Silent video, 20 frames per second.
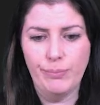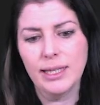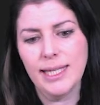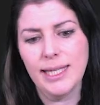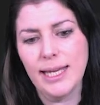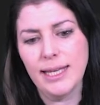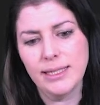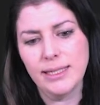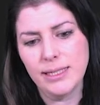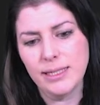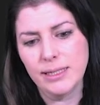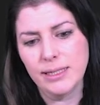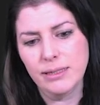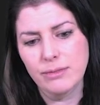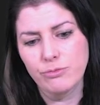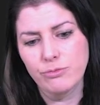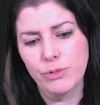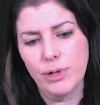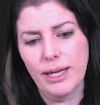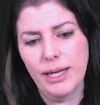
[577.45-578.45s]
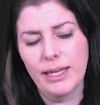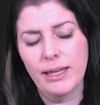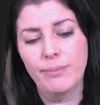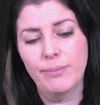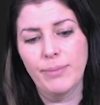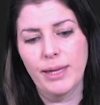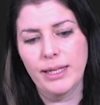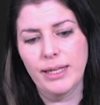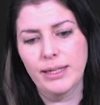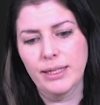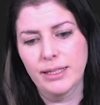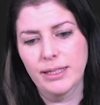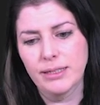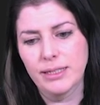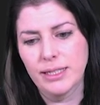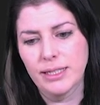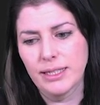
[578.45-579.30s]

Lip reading: Let's write a method